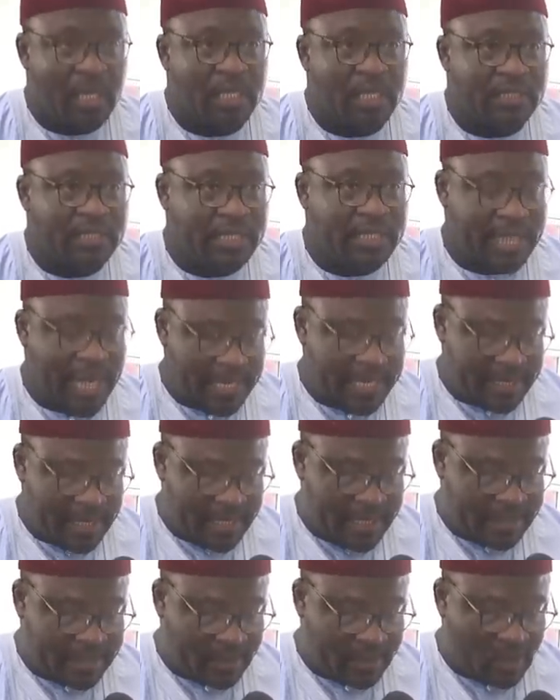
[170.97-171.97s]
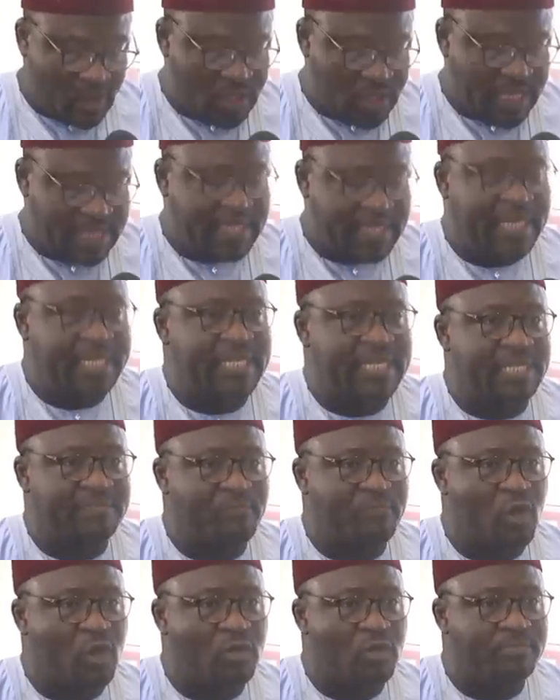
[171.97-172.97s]
The title is Northern Senators
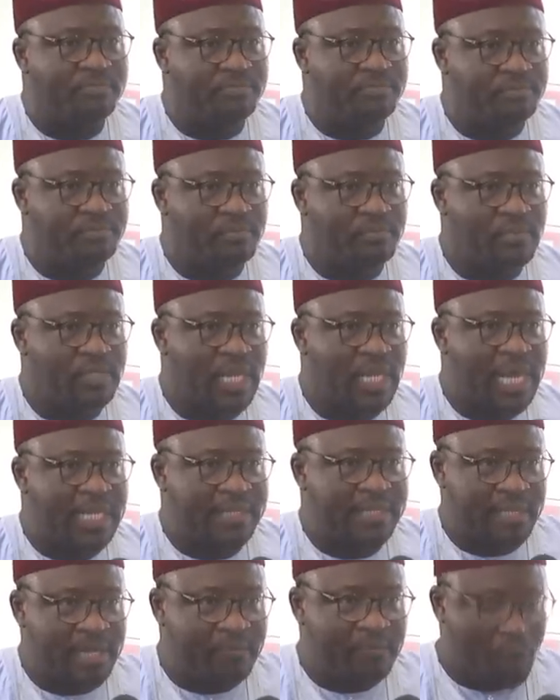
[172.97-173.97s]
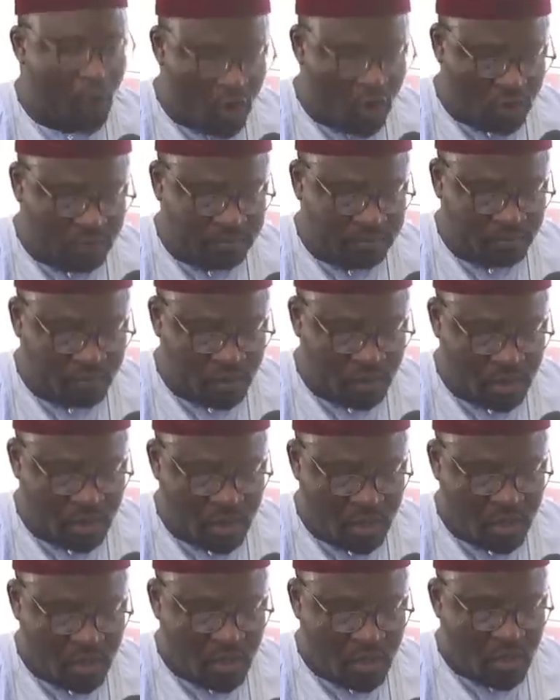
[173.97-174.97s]
Forum. As a forum,
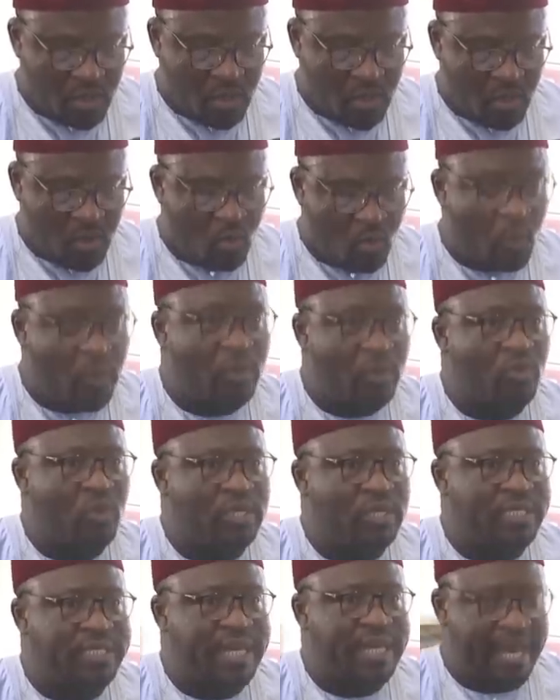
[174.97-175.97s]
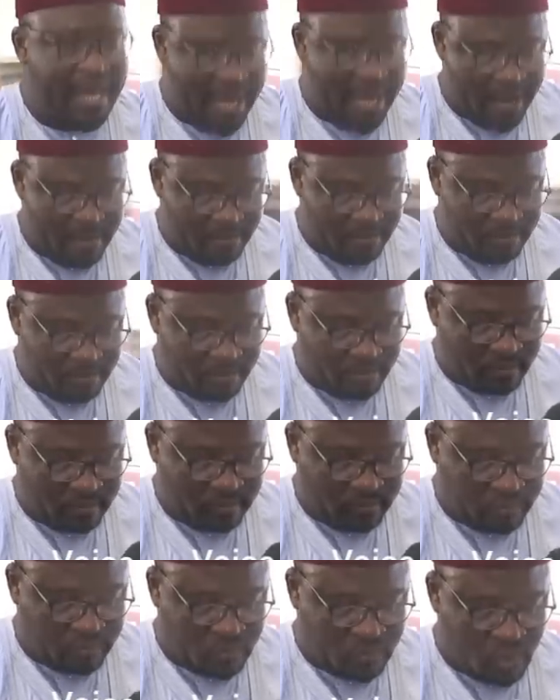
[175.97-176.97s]
we condemn,
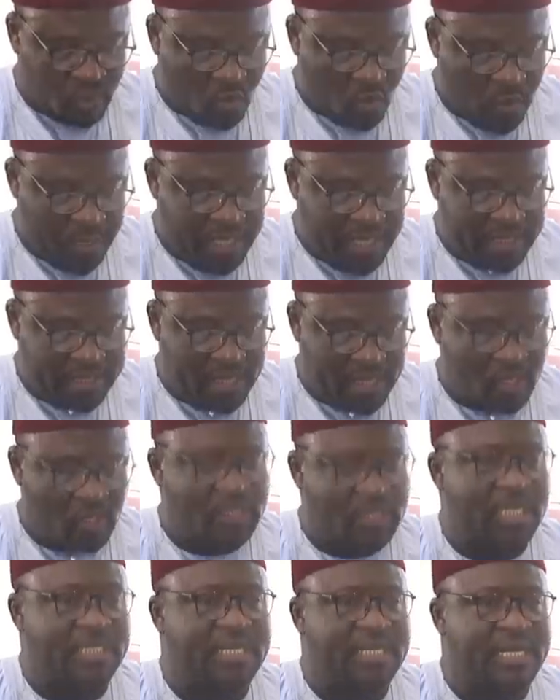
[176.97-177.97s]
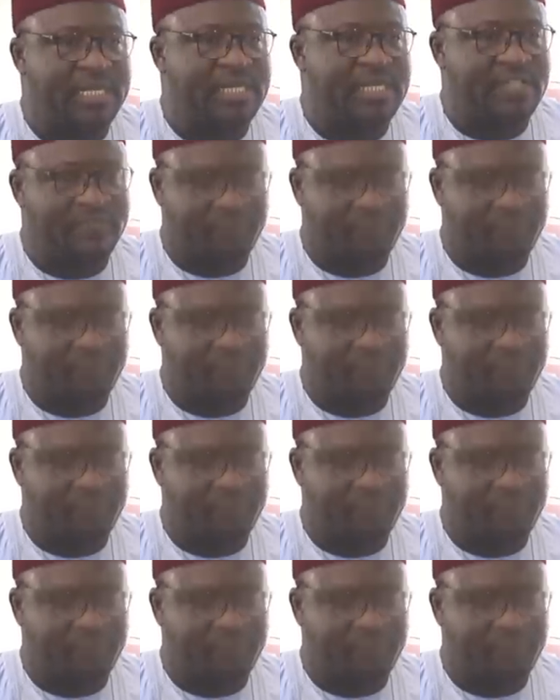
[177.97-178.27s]
we the Northern Senators